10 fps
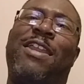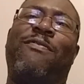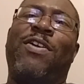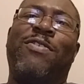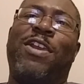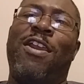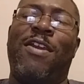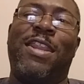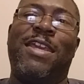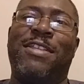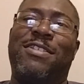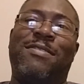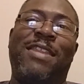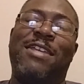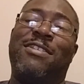it float in the current, and
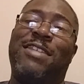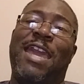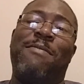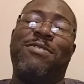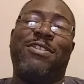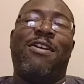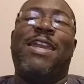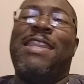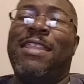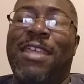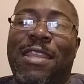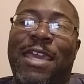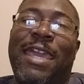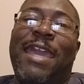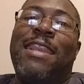they just came and started eating that thing like
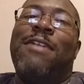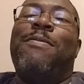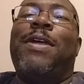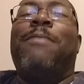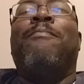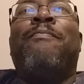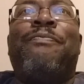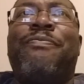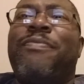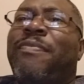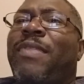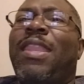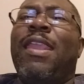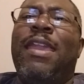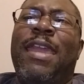candy. But
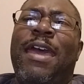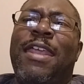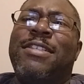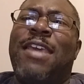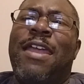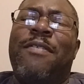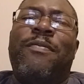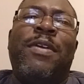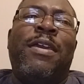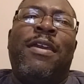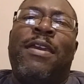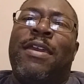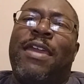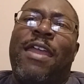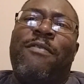yeah, that's kind
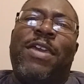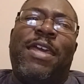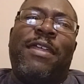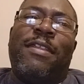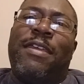of it.